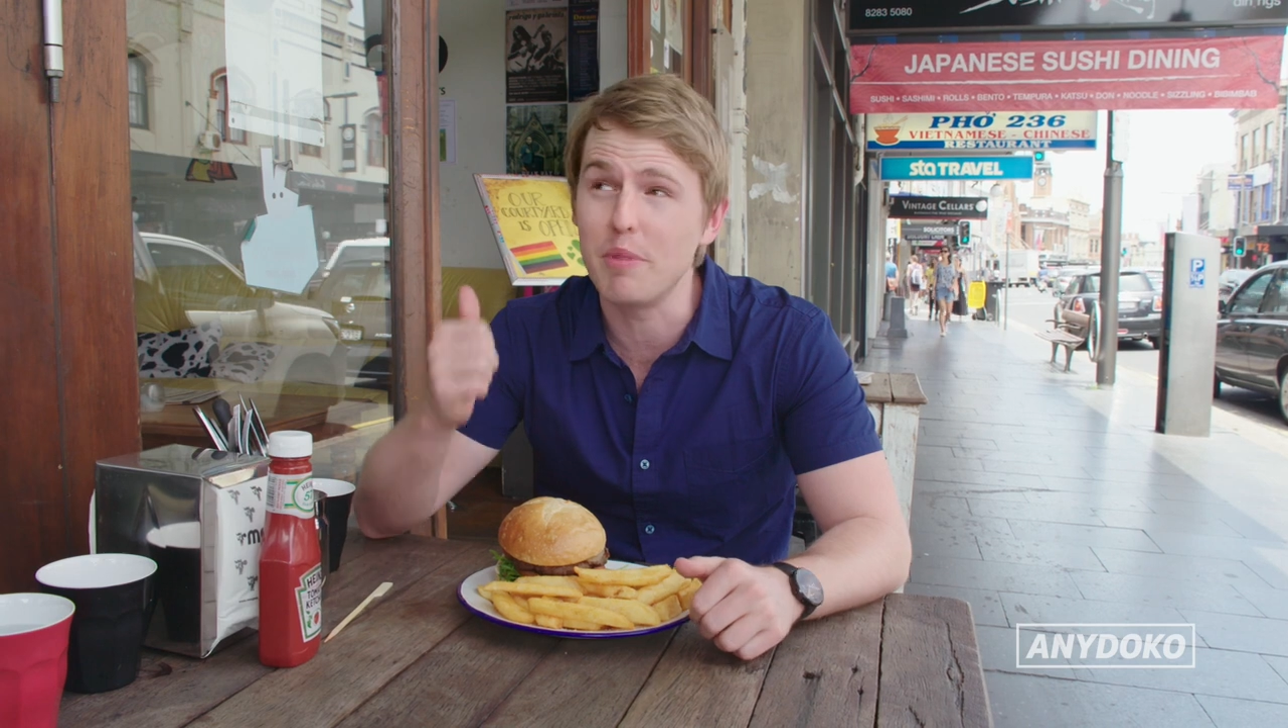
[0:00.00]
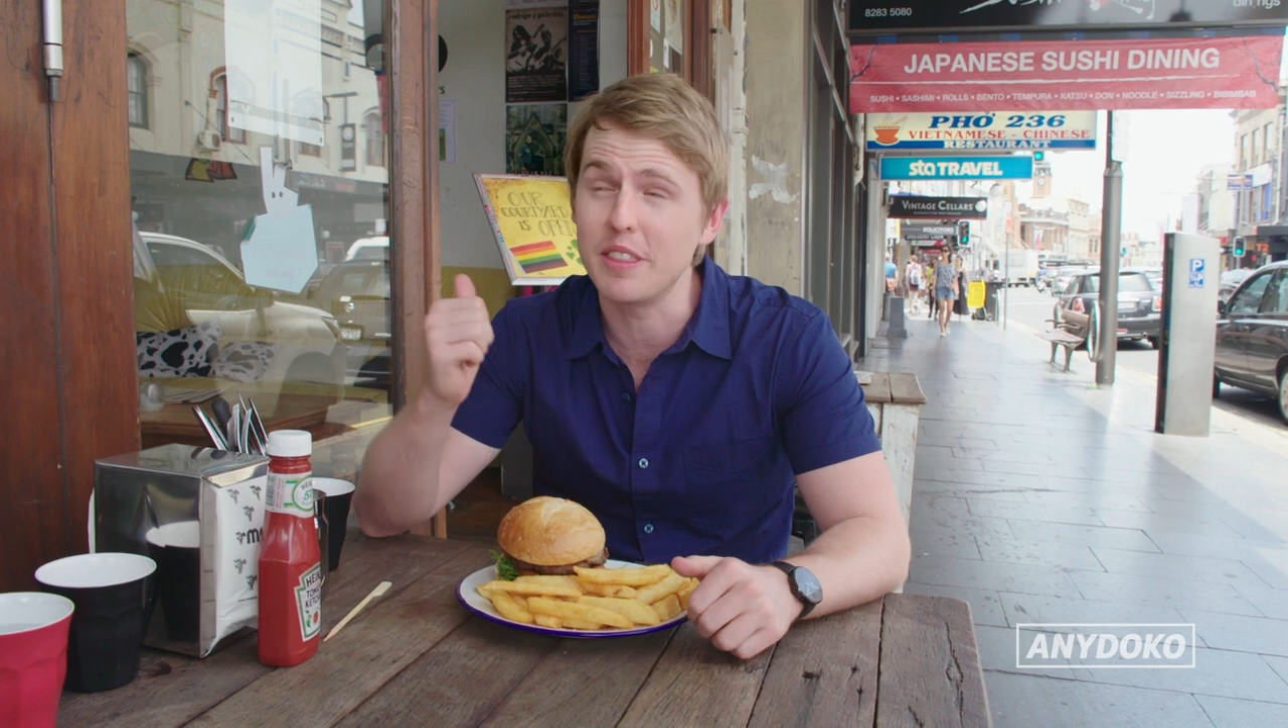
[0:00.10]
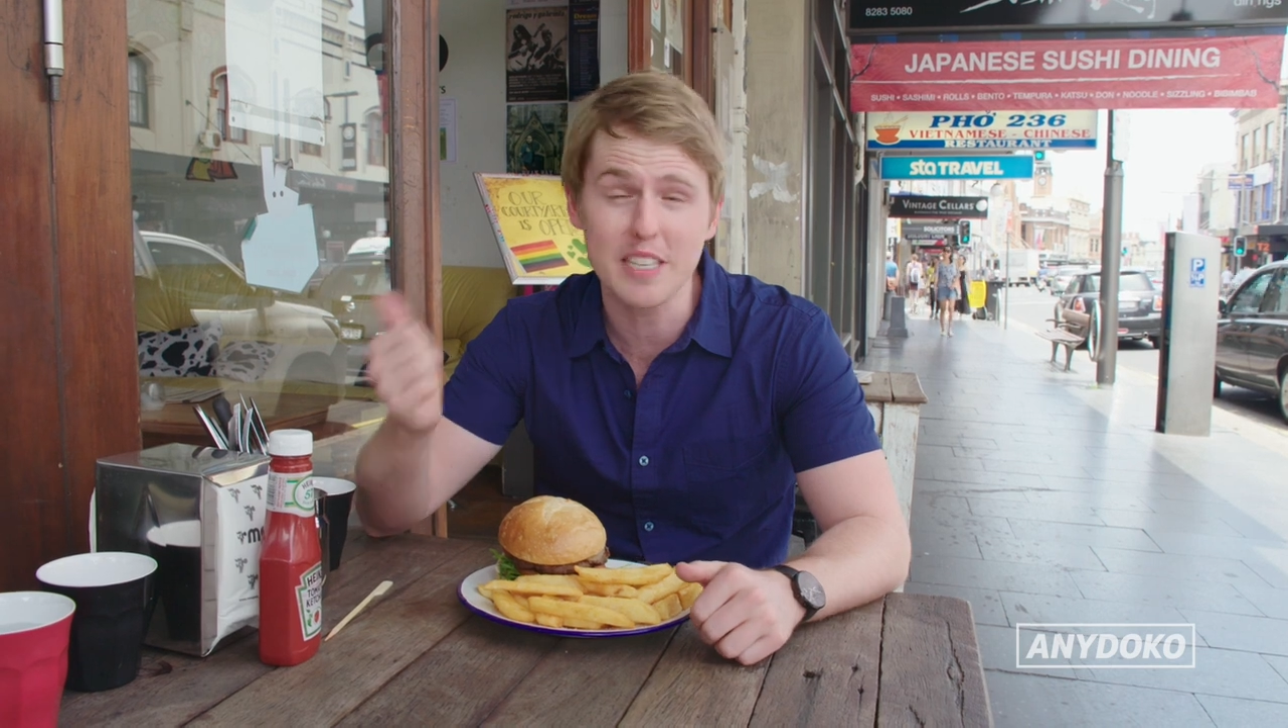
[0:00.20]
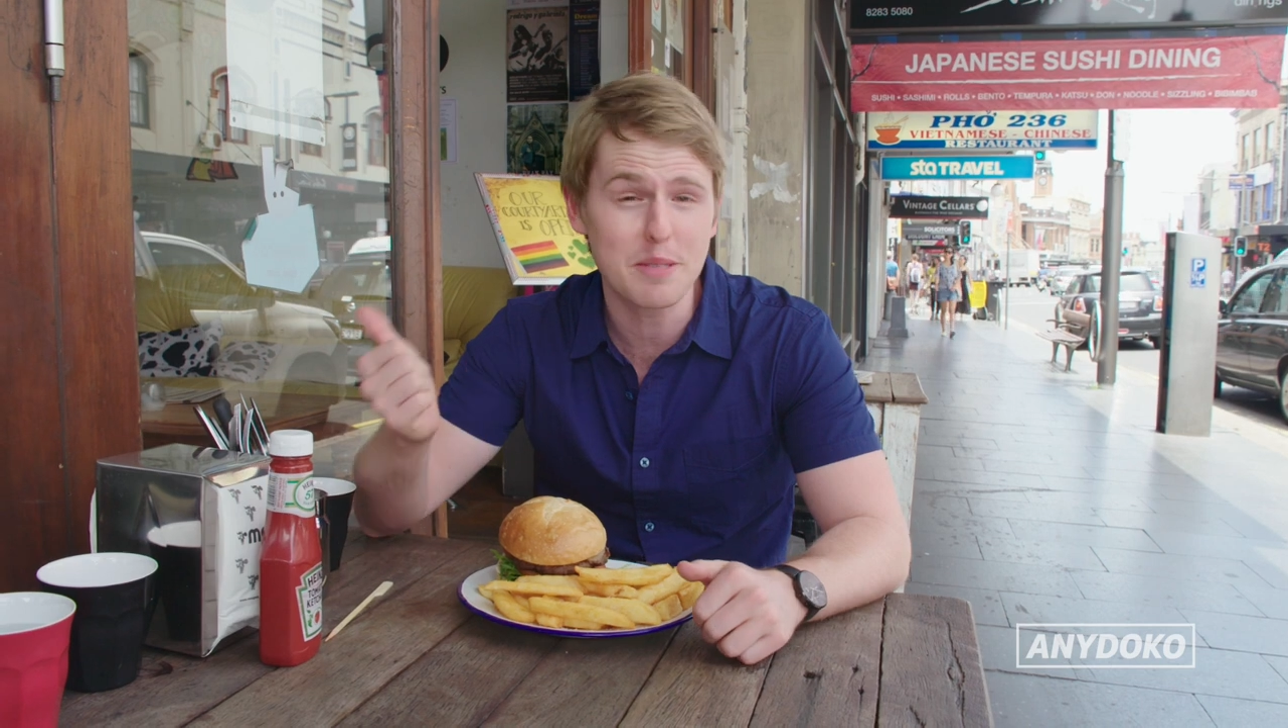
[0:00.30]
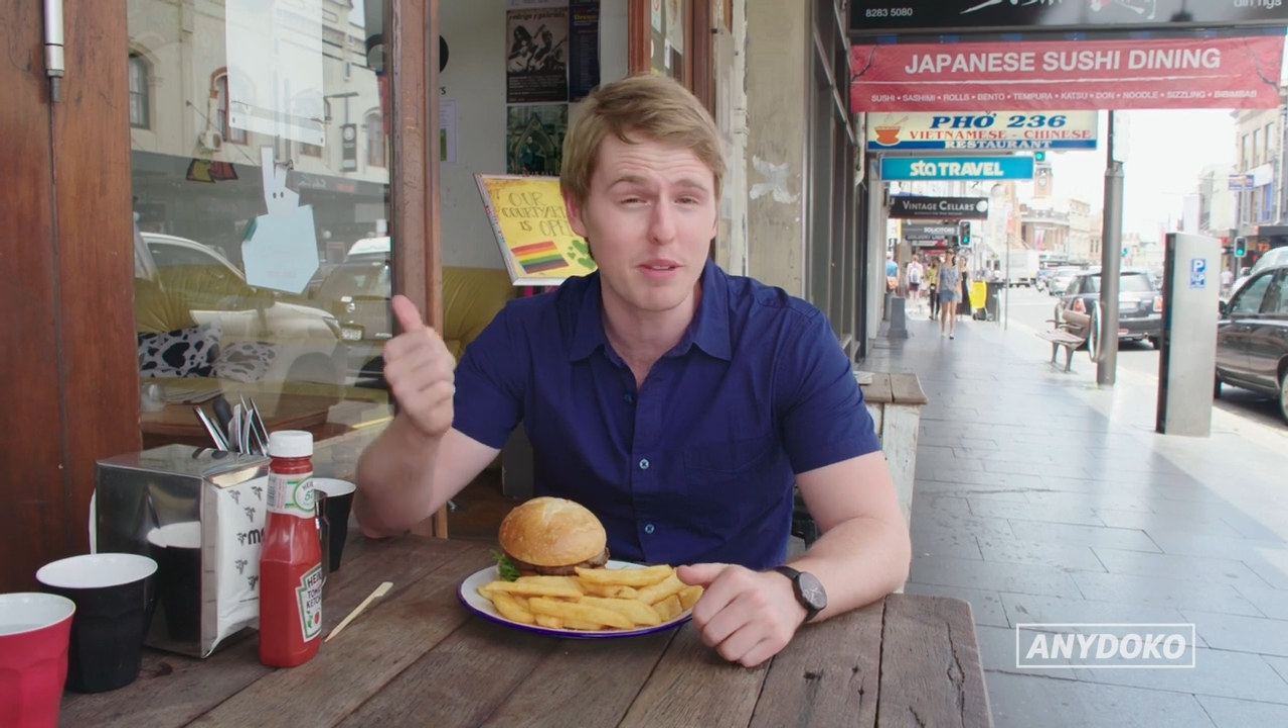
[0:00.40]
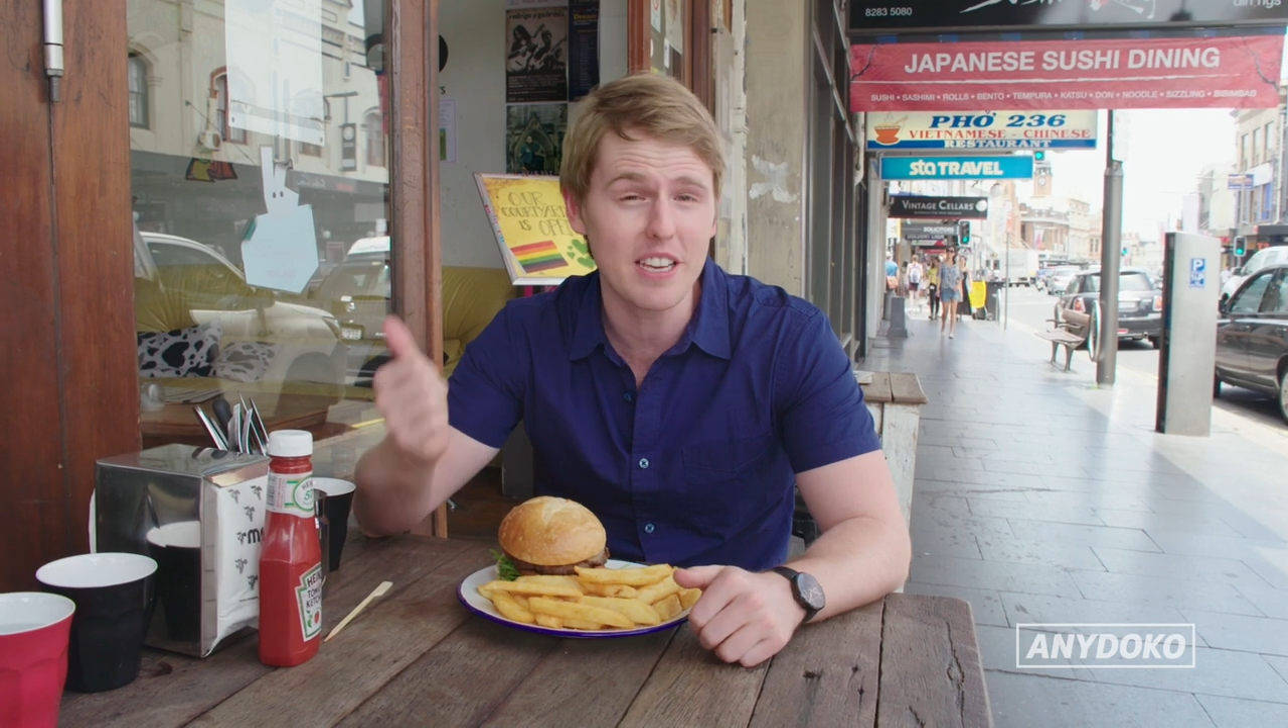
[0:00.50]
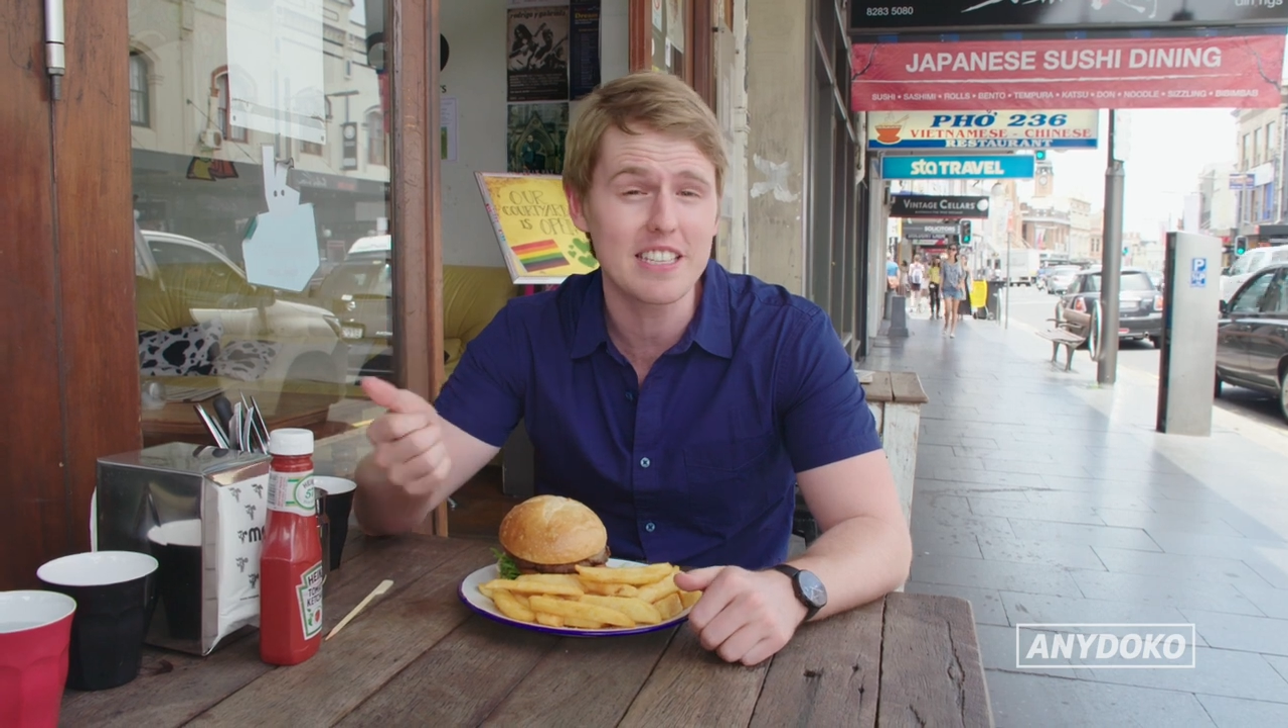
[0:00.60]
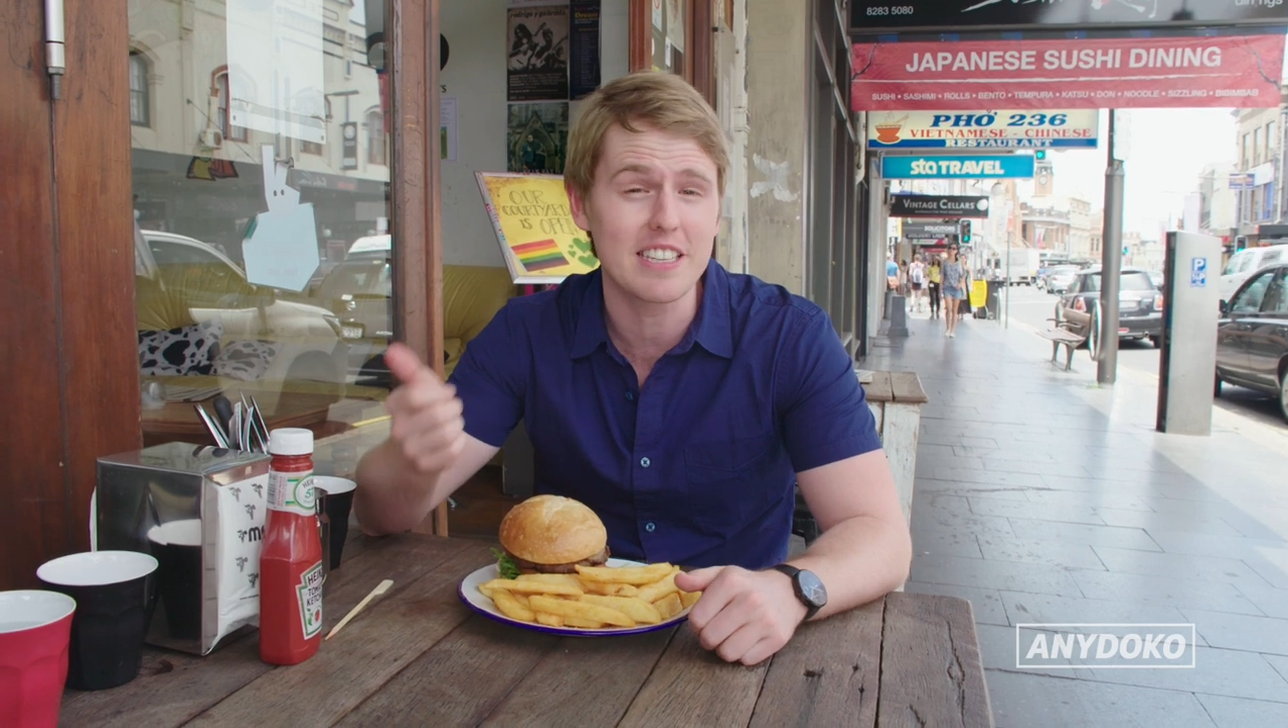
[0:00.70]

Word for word: but this place